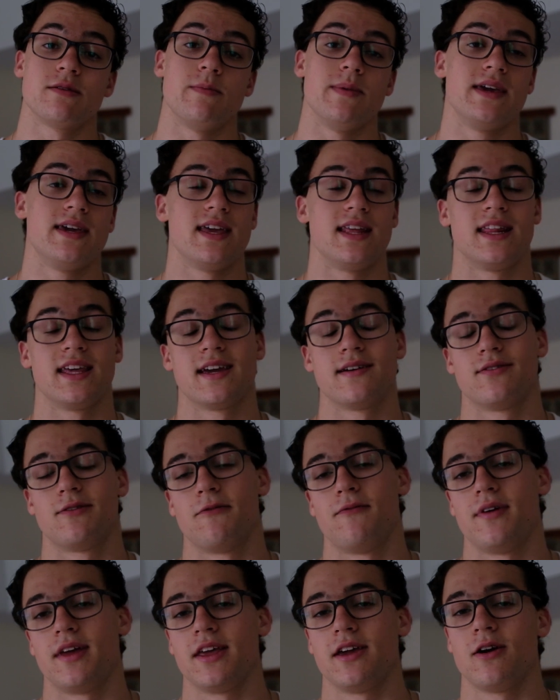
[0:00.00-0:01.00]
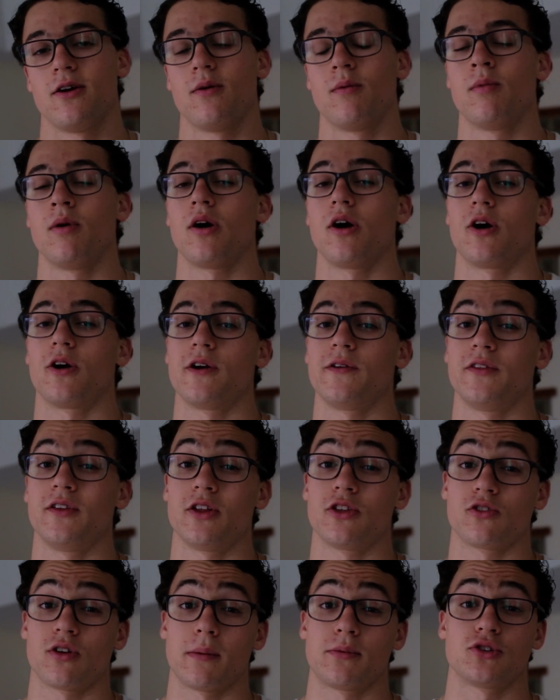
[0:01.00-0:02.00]
beginning of the video are in the
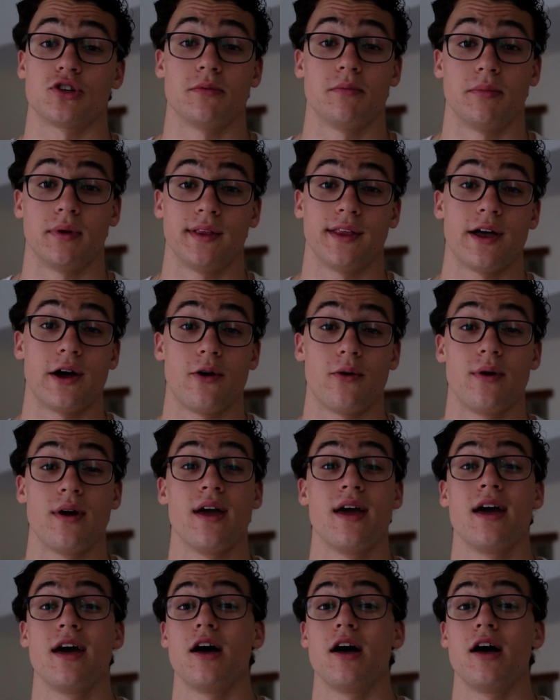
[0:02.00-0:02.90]
description below,